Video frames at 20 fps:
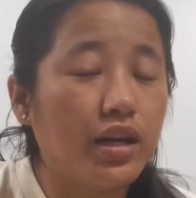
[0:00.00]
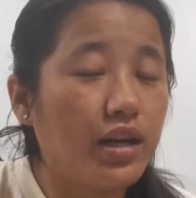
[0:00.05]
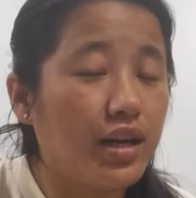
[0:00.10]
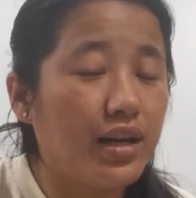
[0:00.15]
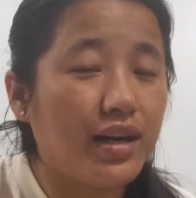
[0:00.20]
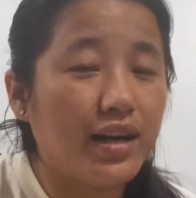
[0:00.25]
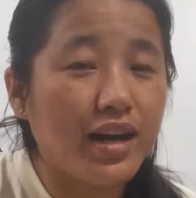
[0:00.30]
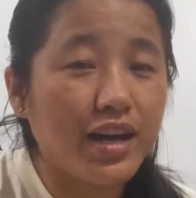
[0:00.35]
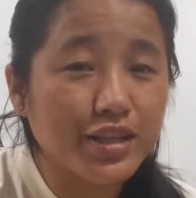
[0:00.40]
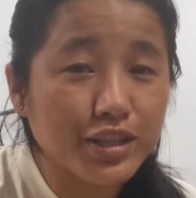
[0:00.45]

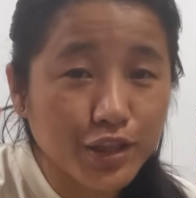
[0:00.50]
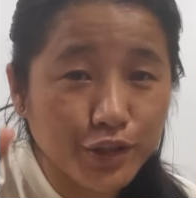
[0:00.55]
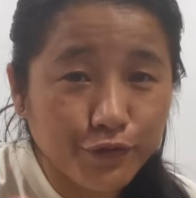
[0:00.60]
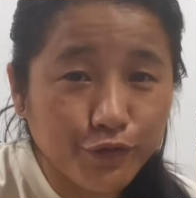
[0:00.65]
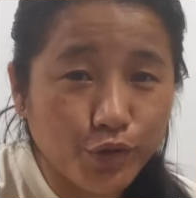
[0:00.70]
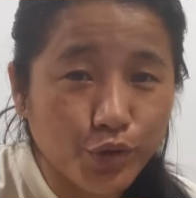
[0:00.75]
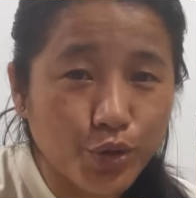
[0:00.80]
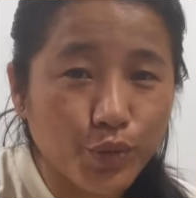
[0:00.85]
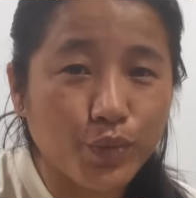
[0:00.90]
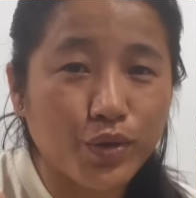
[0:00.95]
Article
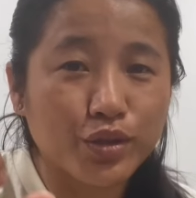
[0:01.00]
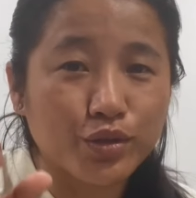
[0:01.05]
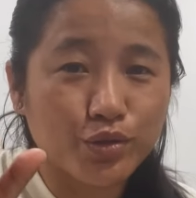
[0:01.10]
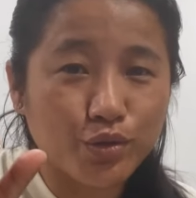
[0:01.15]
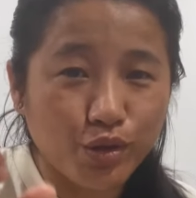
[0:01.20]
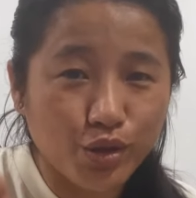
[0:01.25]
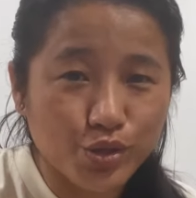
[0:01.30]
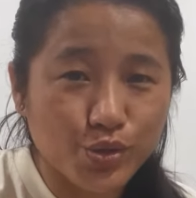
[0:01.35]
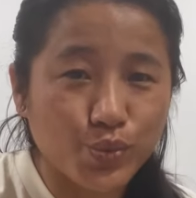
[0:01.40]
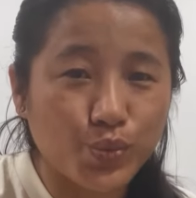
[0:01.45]
41,
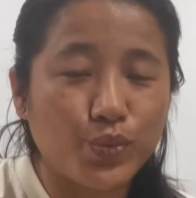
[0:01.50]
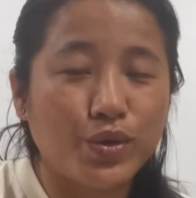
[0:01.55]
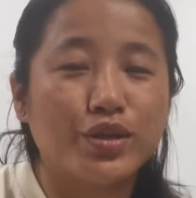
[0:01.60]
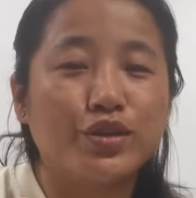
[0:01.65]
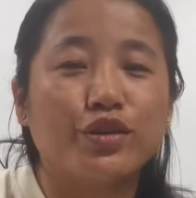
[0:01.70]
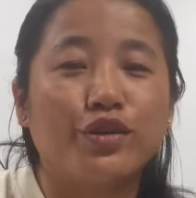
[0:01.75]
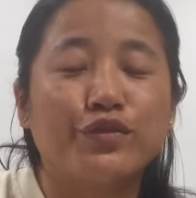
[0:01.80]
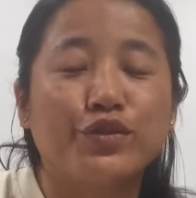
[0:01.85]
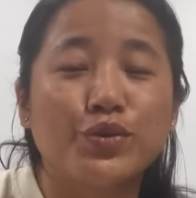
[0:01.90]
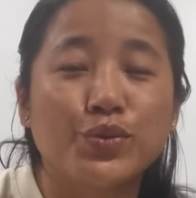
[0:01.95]
Clause
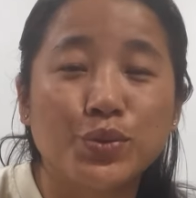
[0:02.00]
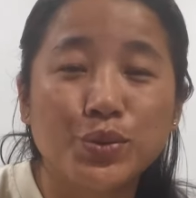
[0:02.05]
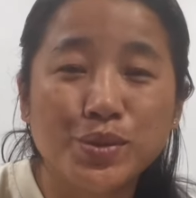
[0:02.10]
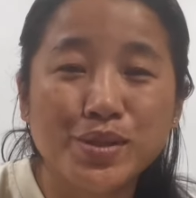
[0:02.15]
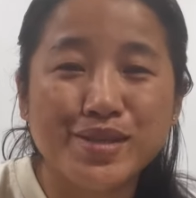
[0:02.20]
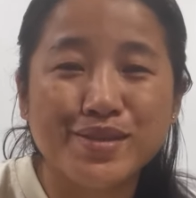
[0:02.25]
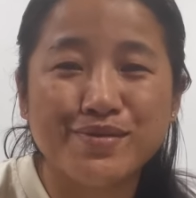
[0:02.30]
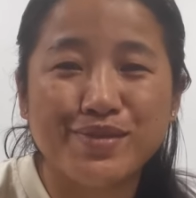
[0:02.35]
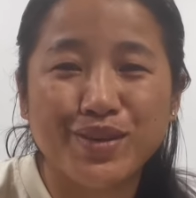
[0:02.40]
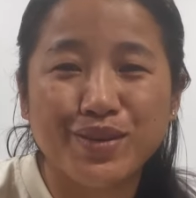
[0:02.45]
1 of the
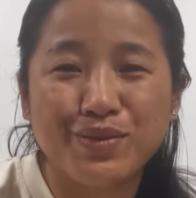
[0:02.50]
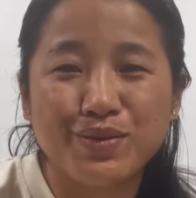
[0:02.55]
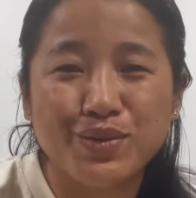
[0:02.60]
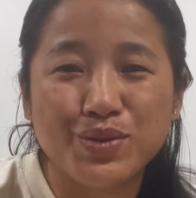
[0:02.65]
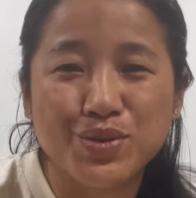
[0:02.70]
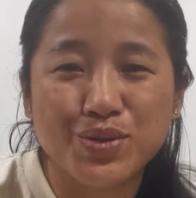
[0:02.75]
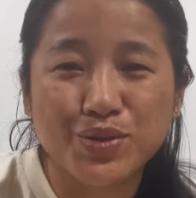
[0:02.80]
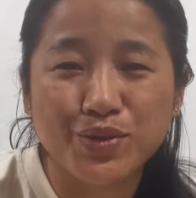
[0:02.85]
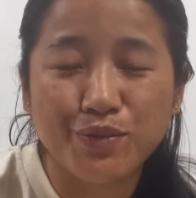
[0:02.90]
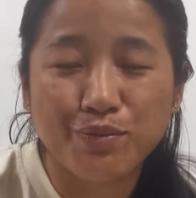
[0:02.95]
Rules and
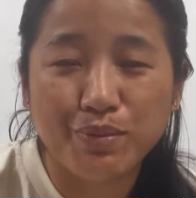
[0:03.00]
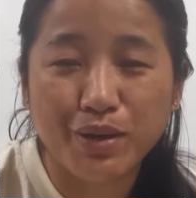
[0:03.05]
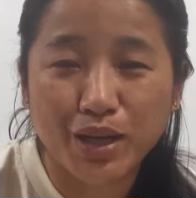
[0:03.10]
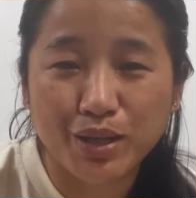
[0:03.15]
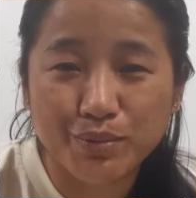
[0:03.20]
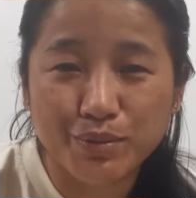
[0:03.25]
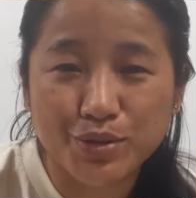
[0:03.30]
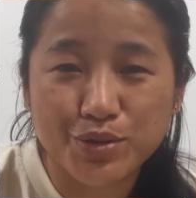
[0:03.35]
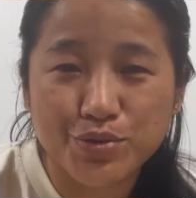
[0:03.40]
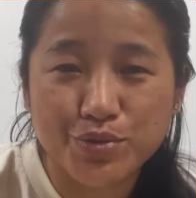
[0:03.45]
Regulation of
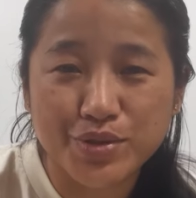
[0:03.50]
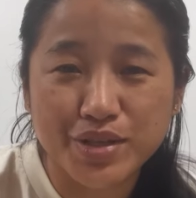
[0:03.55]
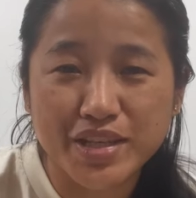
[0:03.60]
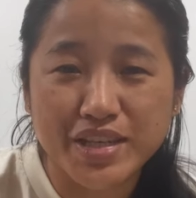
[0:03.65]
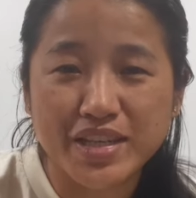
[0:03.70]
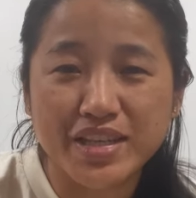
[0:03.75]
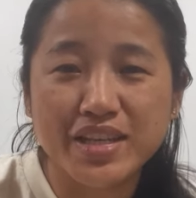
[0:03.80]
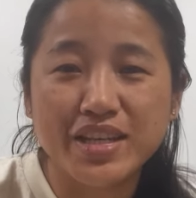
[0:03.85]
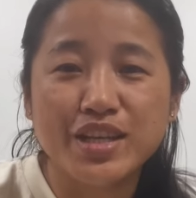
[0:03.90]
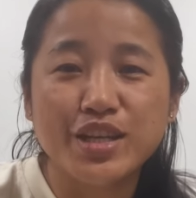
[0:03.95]

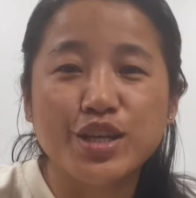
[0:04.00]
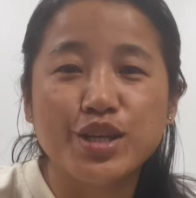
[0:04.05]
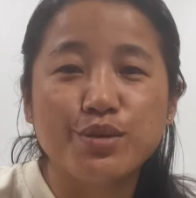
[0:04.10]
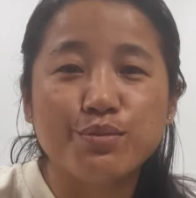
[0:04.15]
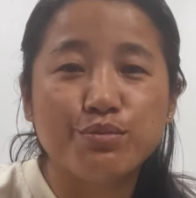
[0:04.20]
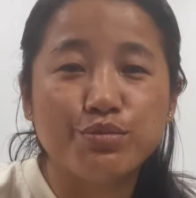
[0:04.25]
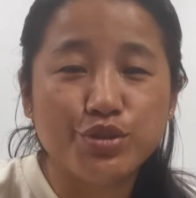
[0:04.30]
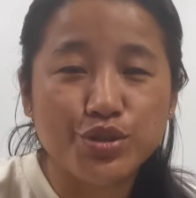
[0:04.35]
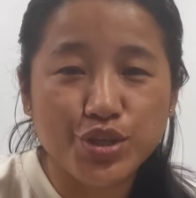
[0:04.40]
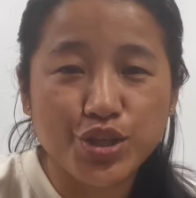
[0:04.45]
Parliamentary
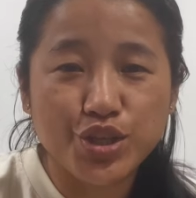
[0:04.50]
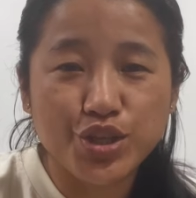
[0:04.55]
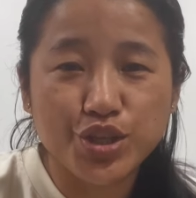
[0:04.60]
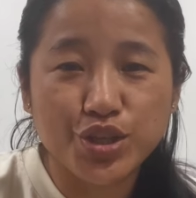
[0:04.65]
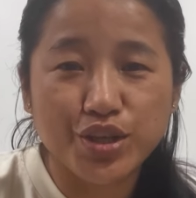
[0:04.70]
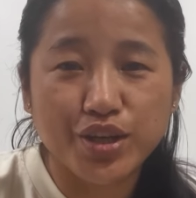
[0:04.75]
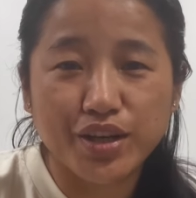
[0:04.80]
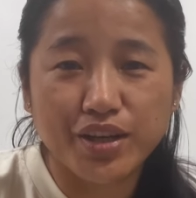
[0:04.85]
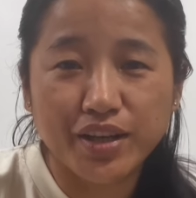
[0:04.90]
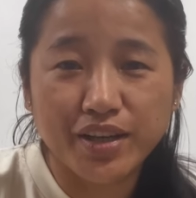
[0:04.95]

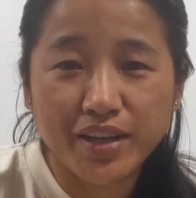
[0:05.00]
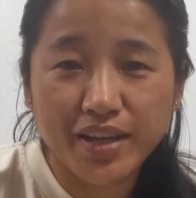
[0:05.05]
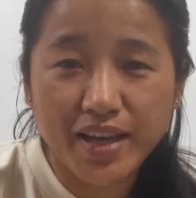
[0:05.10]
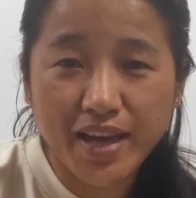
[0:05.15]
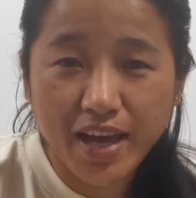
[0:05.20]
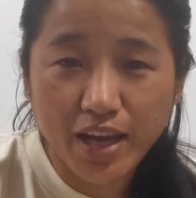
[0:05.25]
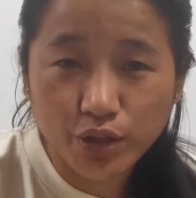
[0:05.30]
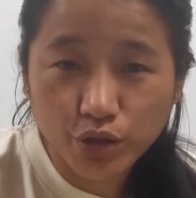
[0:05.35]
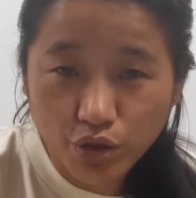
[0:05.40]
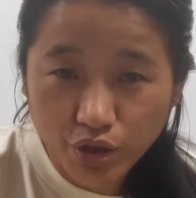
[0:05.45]
Procedure
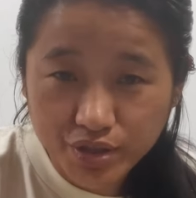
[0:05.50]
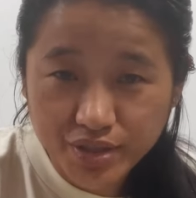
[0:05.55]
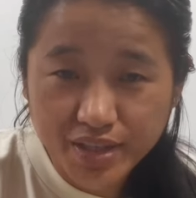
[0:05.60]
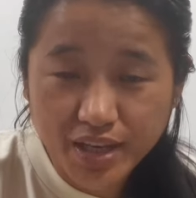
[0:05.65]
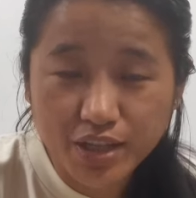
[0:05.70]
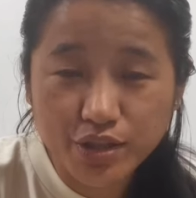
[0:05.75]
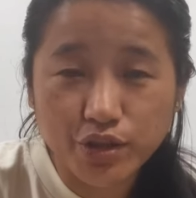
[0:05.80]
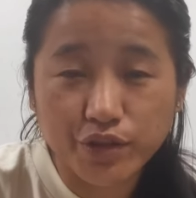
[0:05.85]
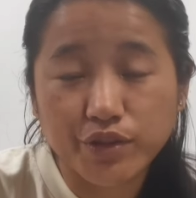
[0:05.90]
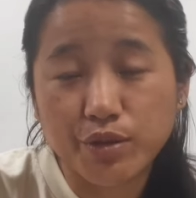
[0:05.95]
and
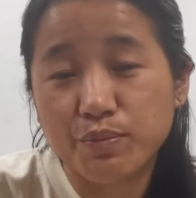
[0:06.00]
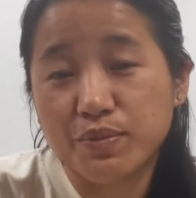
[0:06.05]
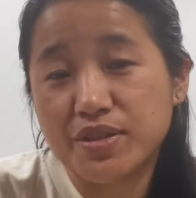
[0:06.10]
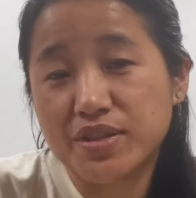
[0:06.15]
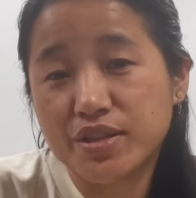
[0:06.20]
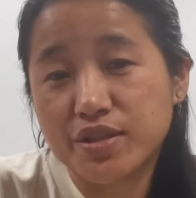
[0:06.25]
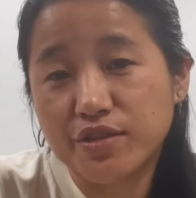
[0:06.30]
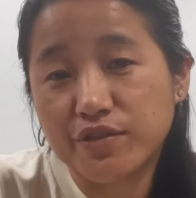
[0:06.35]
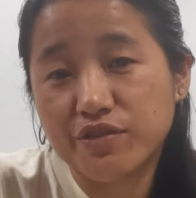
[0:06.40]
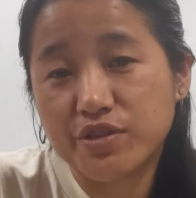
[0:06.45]
Conduct of the
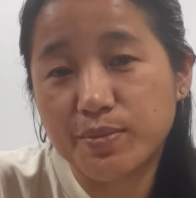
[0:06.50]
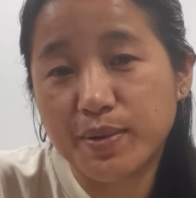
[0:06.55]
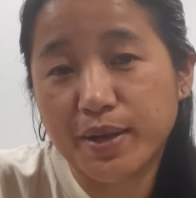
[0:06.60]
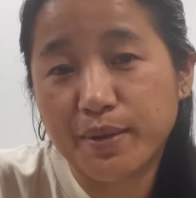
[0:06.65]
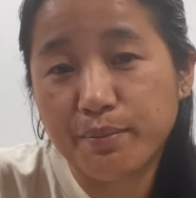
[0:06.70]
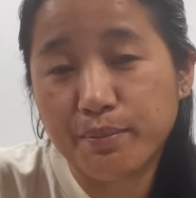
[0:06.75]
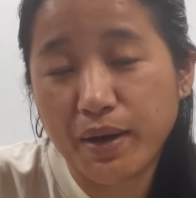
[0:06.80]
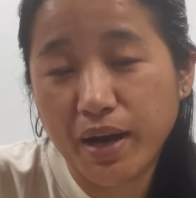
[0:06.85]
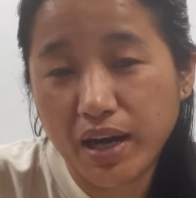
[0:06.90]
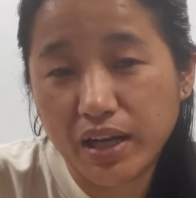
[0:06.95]
Business of
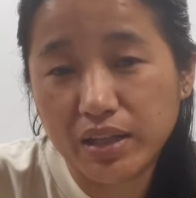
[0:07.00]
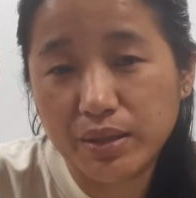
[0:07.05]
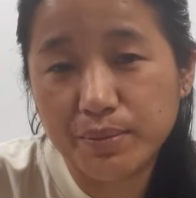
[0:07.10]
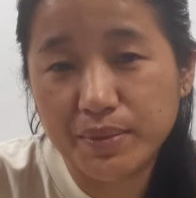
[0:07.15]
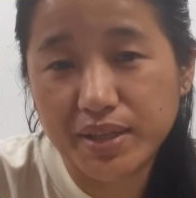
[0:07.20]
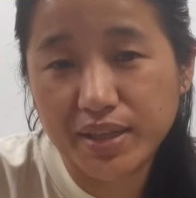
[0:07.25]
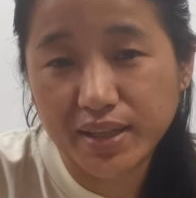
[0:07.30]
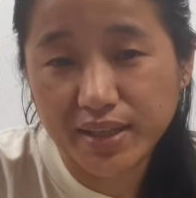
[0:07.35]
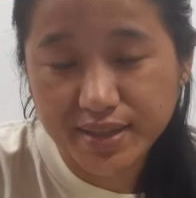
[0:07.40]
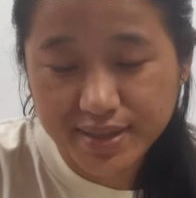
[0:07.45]
Tibetan
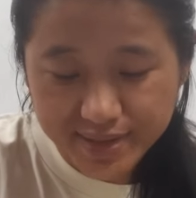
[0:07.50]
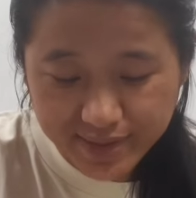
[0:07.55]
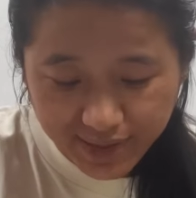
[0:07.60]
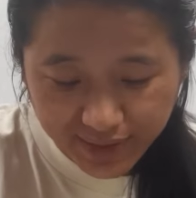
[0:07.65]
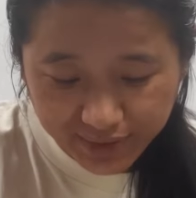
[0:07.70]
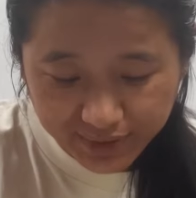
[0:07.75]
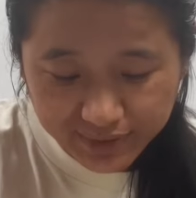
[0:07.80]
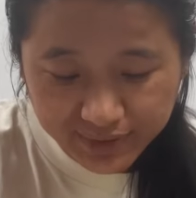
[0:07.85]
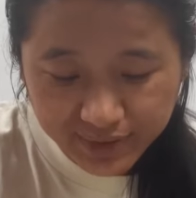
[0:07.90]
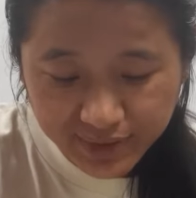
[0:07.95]
Parliament in
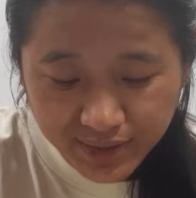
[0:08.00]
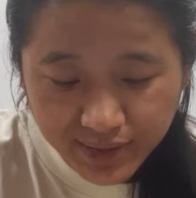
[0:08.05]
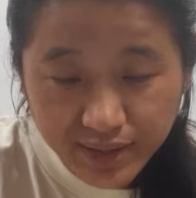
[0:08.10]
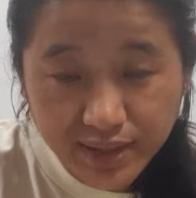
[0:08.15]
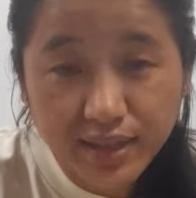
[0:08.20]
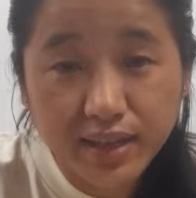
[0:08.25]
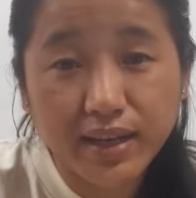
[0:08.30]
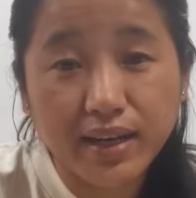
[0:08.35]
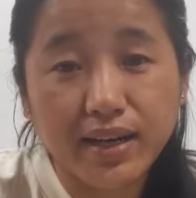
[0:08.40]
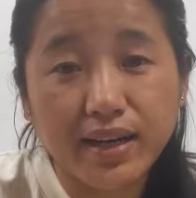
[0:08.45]
Exile,
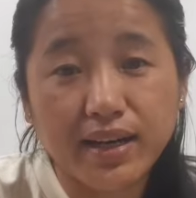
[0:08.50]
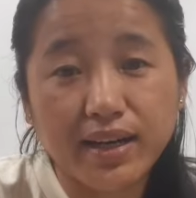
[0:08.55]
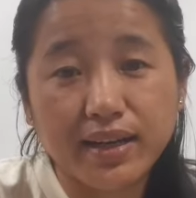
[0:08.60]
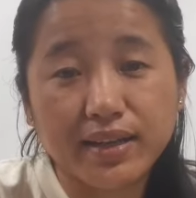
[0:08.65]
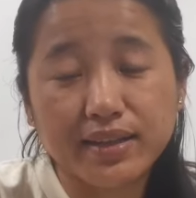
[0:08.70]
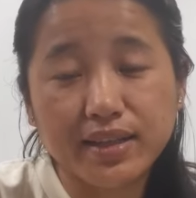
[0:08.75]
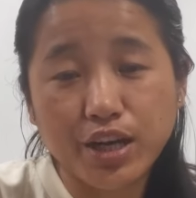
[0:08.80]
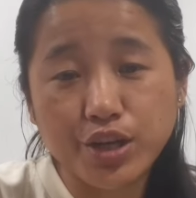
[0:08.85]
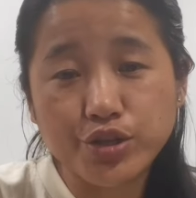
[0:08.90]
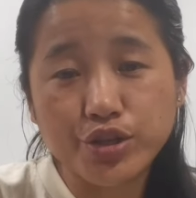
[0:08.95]

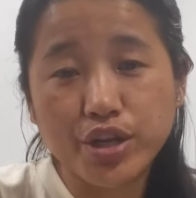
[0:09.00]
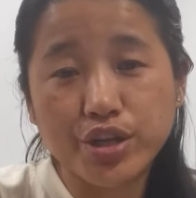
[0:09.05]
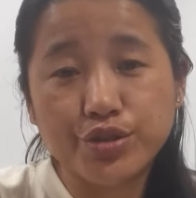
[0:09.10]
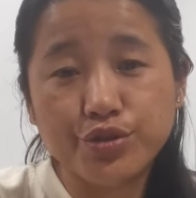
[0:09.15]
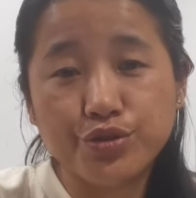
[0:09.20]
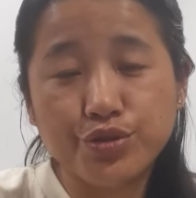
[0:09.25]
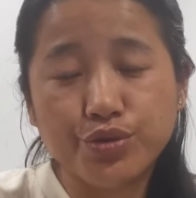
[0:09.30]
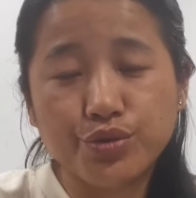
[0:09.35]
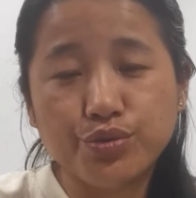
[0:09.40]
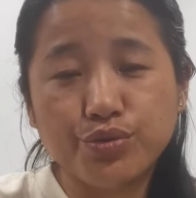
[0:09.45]
Kasha
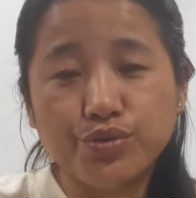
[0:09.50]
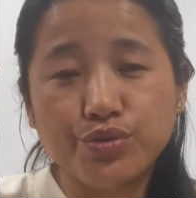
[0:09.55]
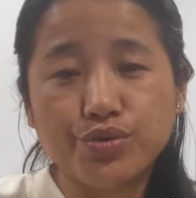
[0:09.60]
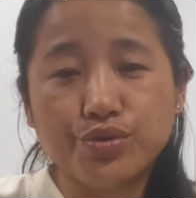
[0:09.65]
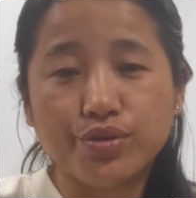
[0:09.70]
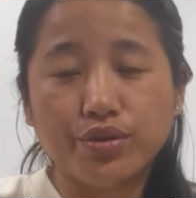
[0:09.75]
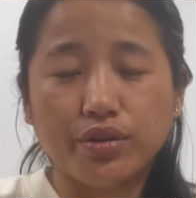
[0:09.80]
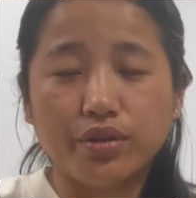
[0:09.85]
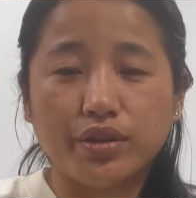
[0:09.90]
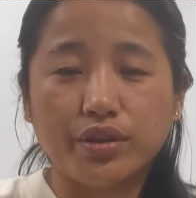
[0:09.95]
introduced